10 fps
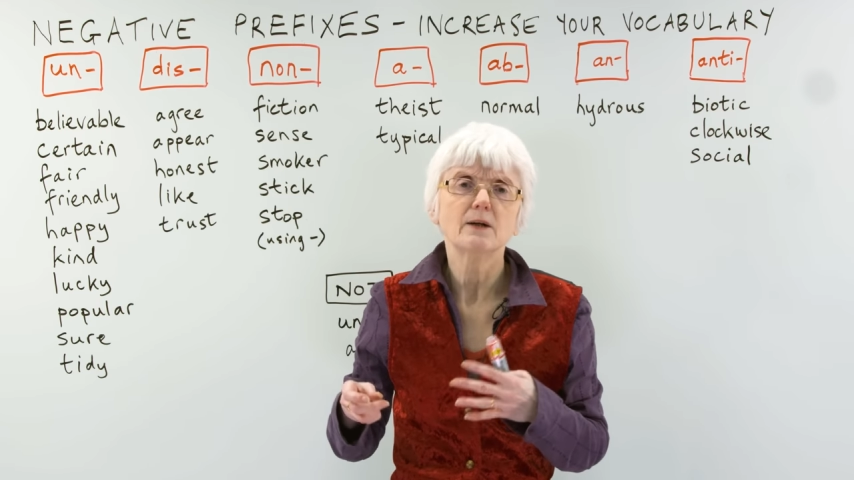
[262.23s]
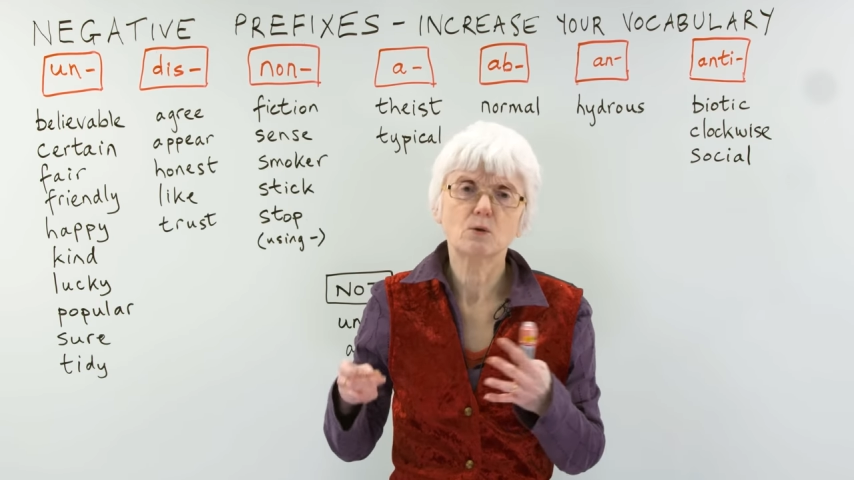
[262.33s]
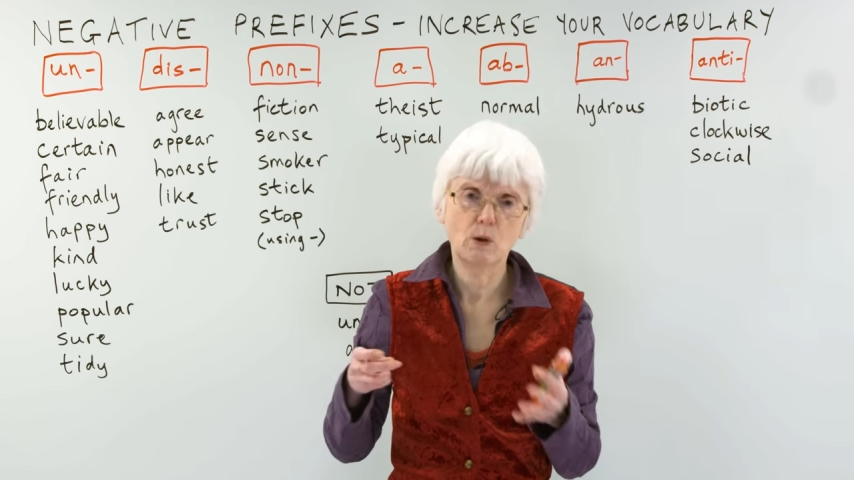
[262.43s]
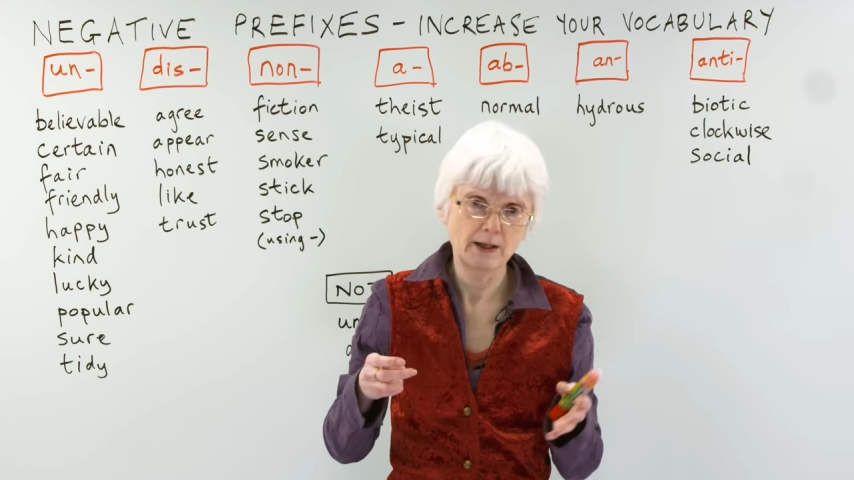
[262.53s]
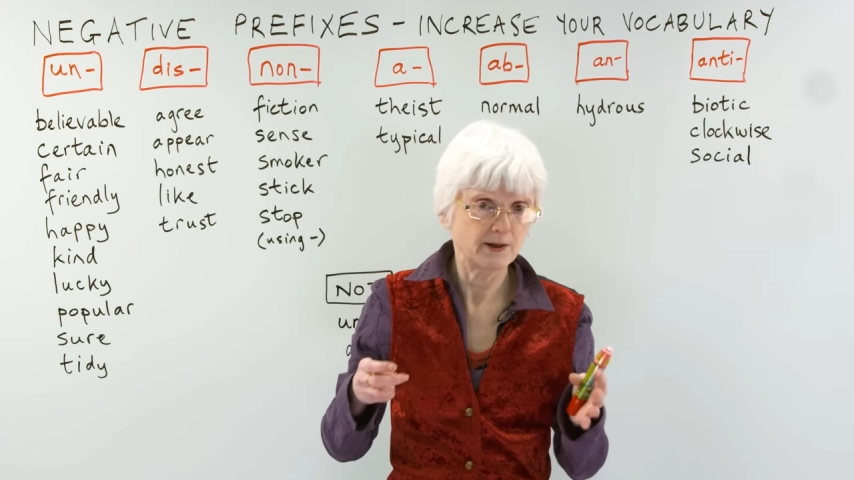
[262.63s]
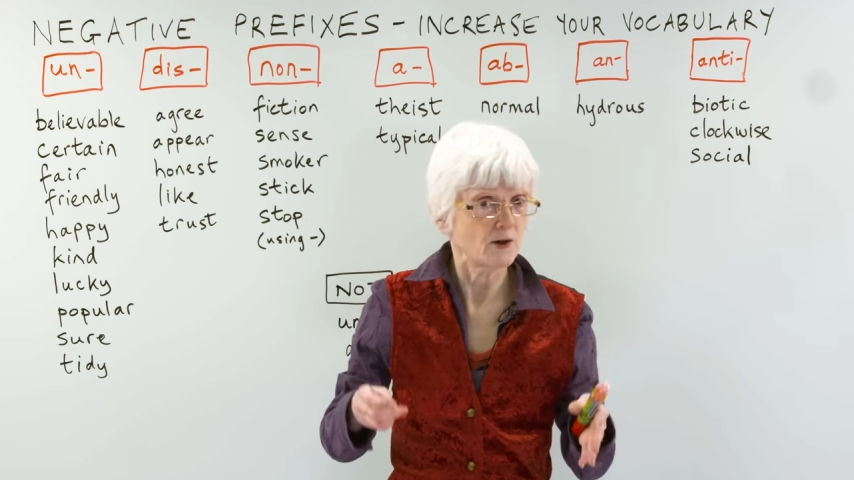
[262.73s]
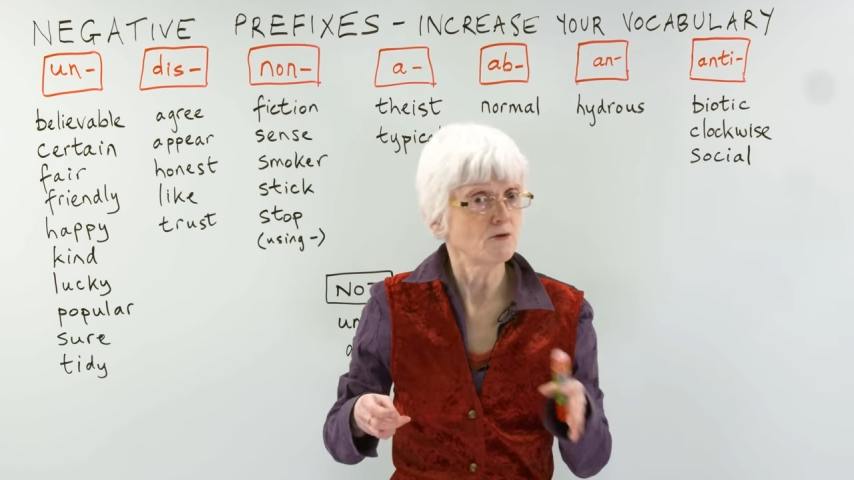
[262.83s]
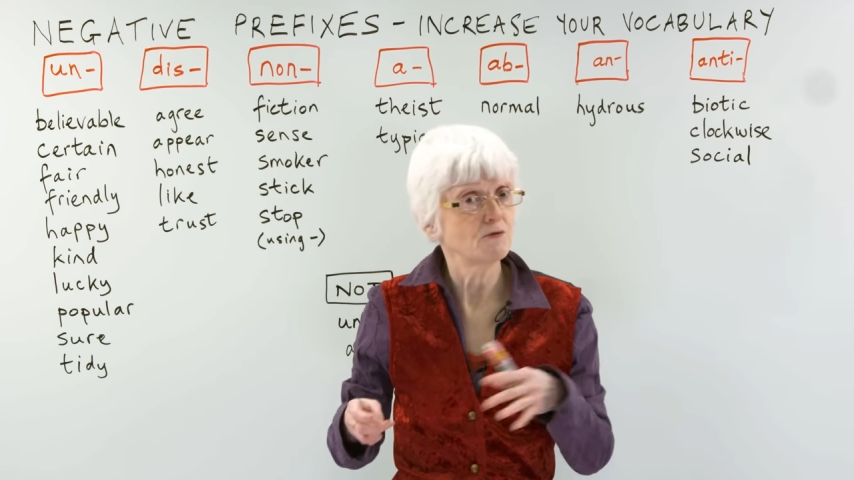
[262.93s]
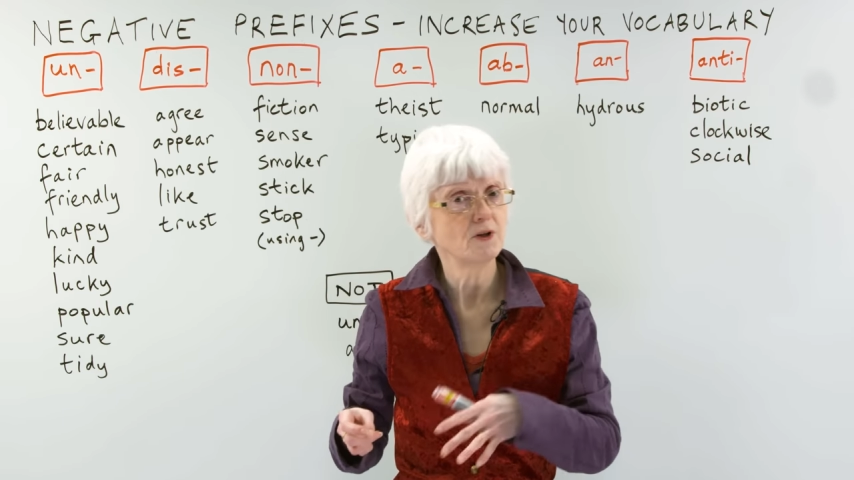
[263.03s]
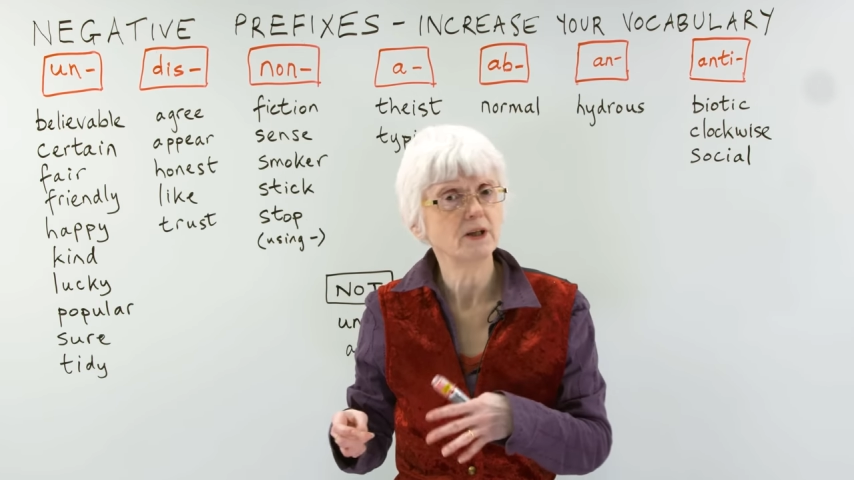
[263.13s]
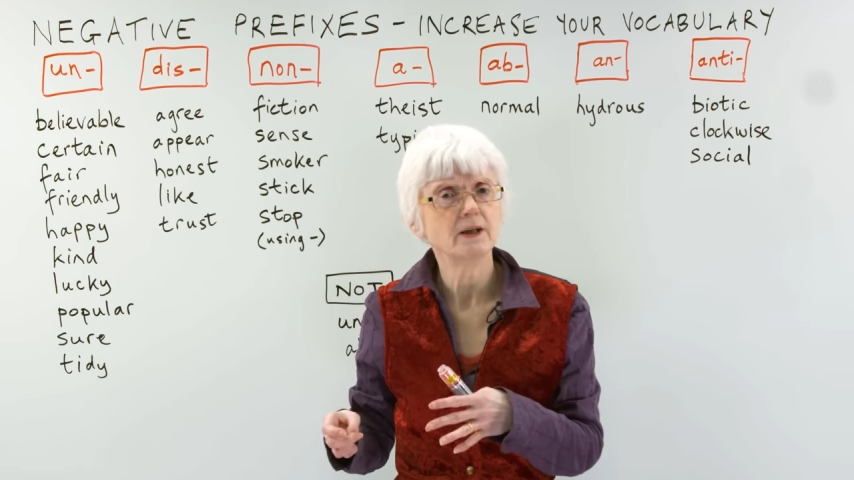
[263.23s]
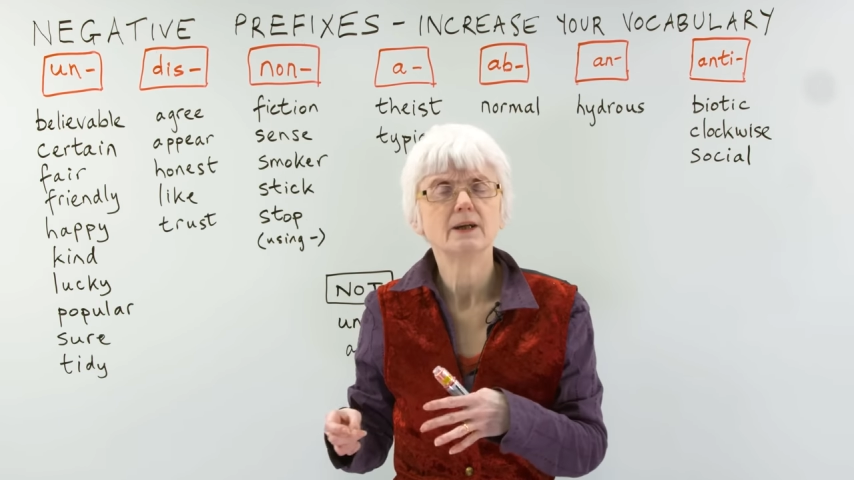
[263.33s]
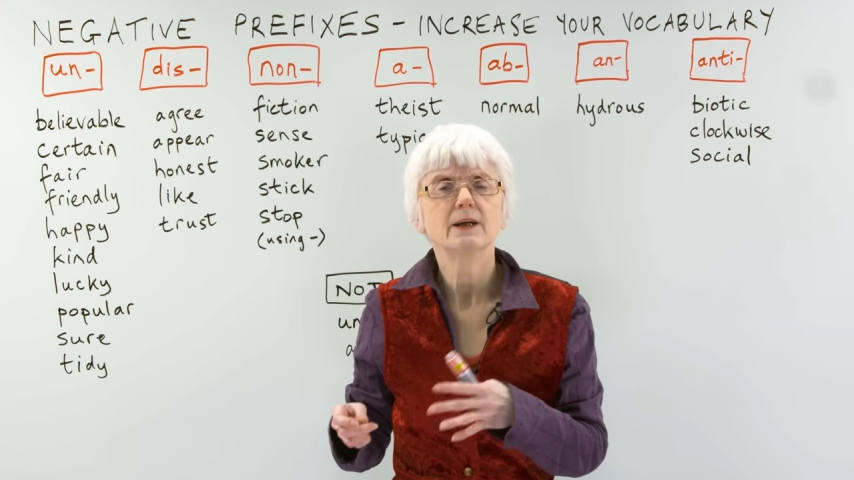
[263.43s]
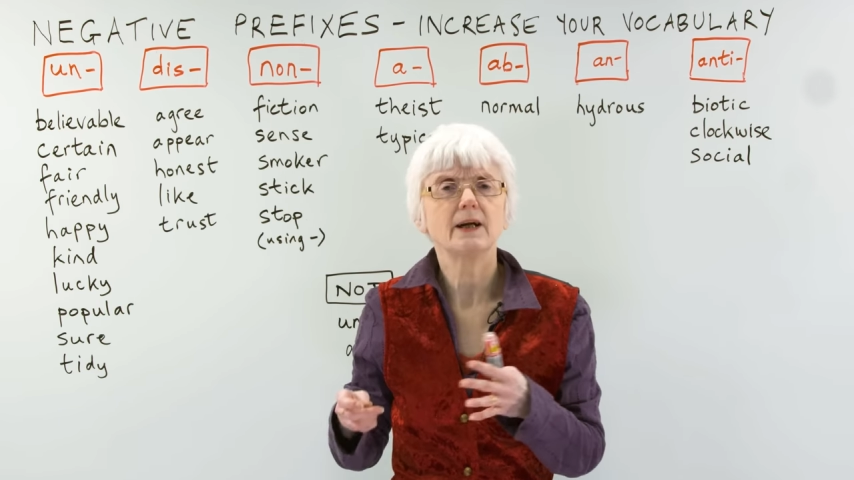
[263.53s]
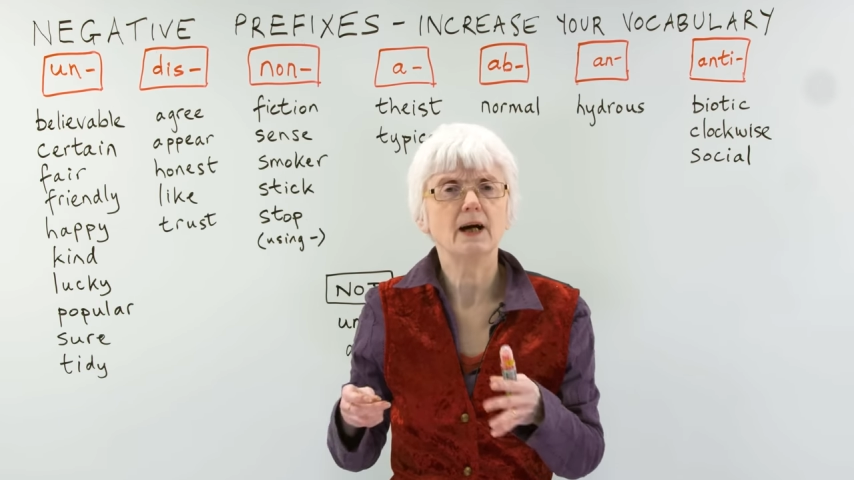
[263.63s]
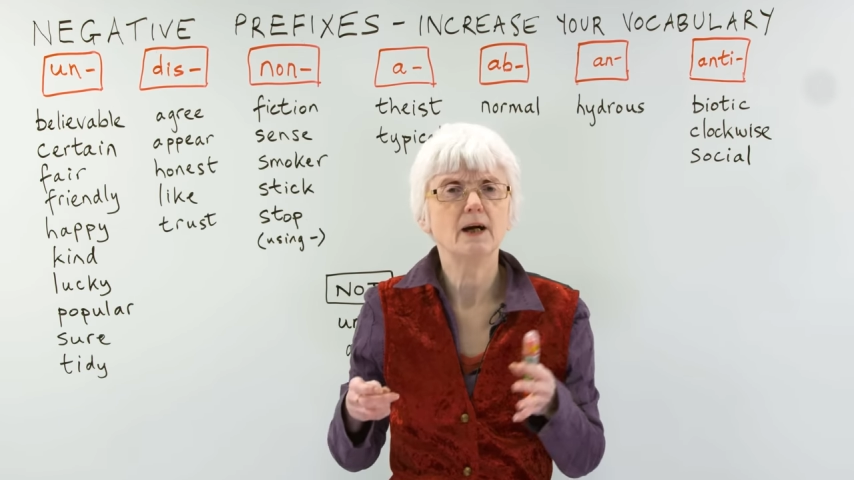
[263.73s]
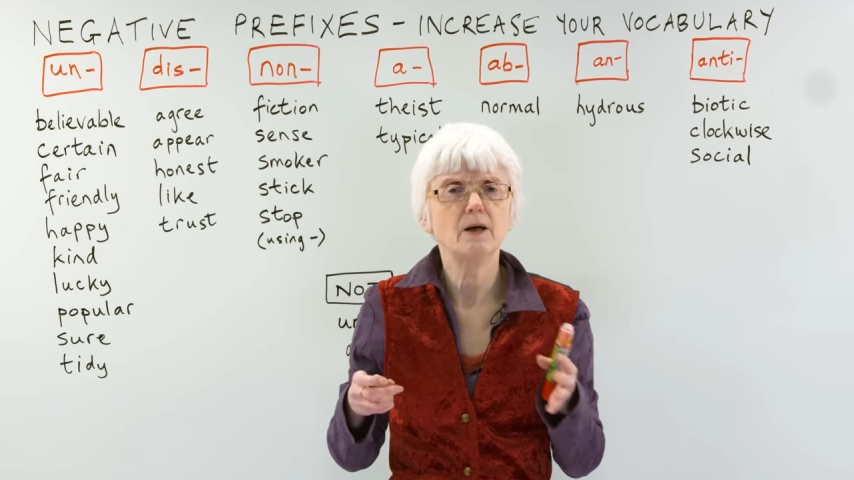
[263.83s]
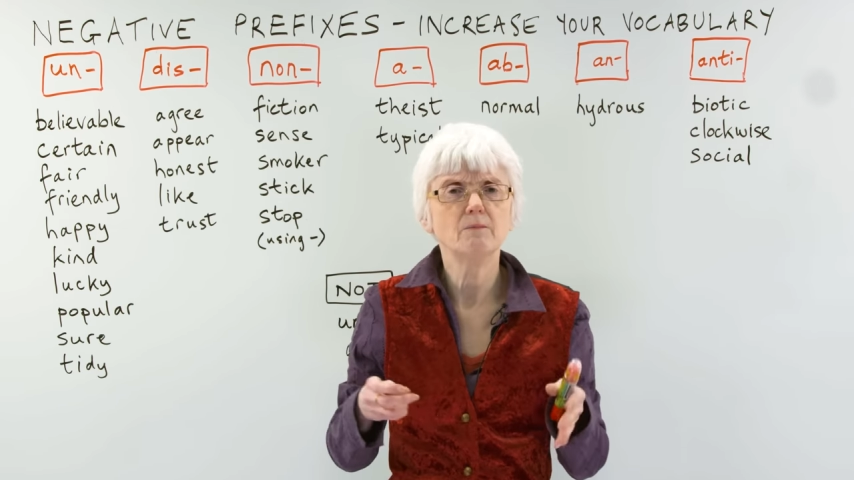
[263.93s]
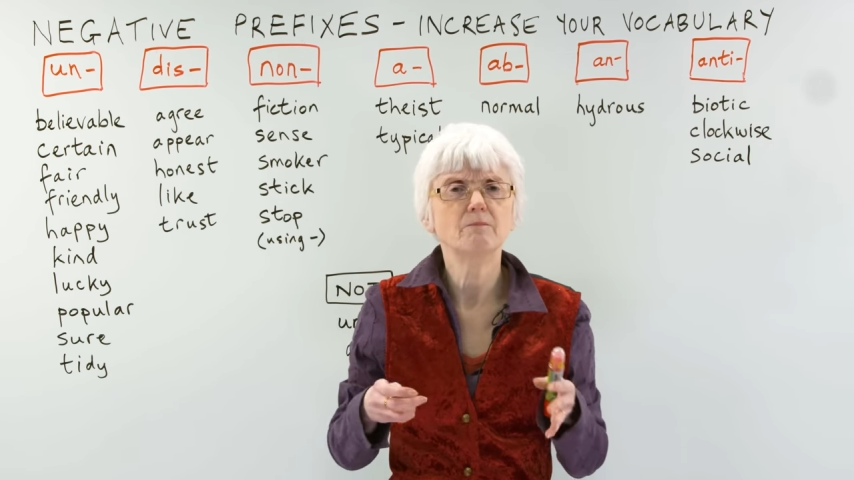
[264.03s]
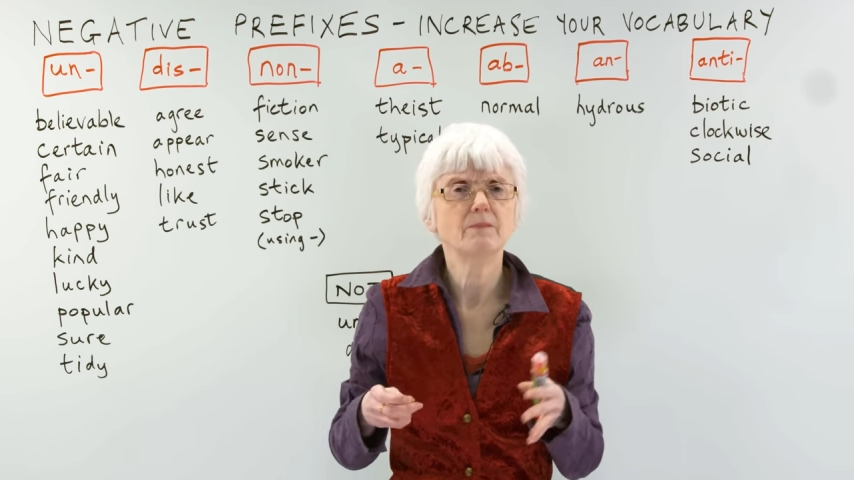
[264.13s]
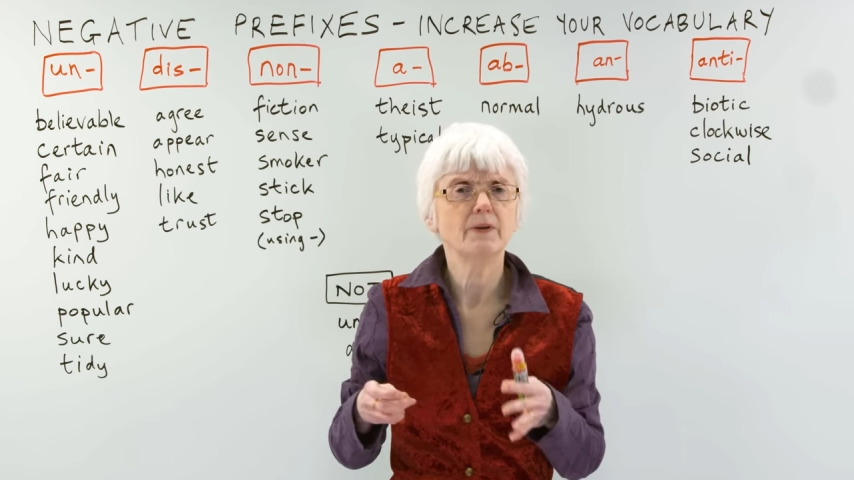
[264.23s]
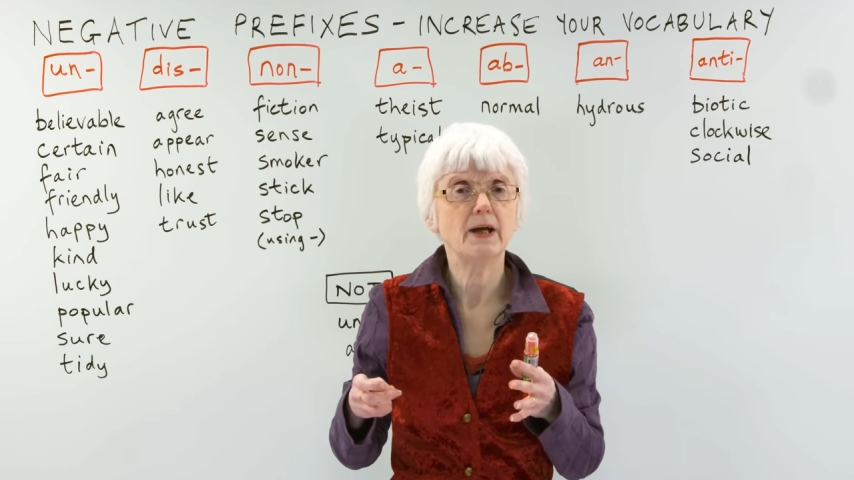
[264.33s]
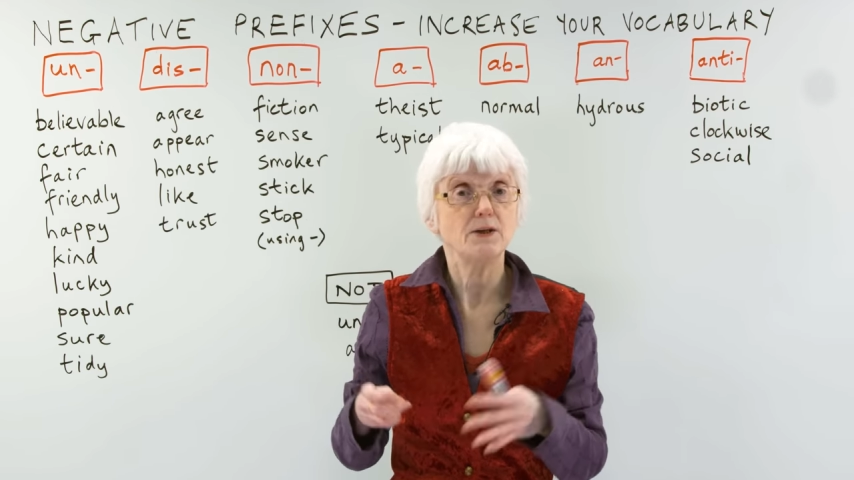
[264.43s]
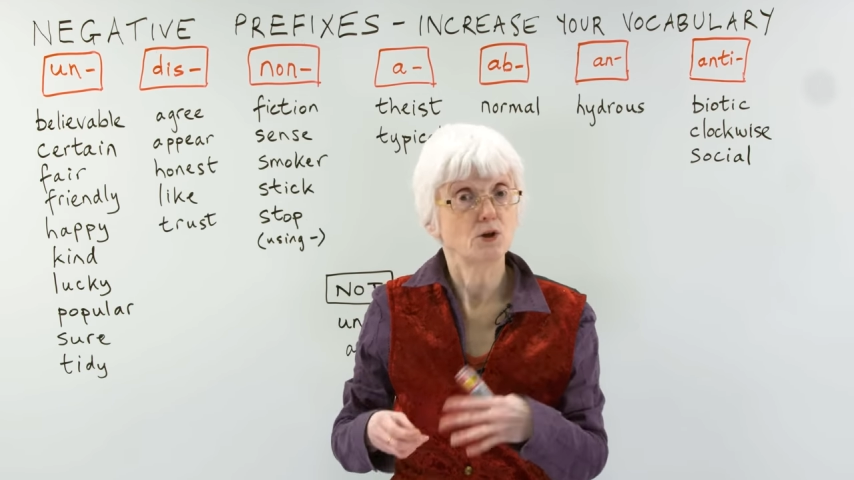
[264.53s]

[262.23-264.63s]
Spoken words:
quite often, then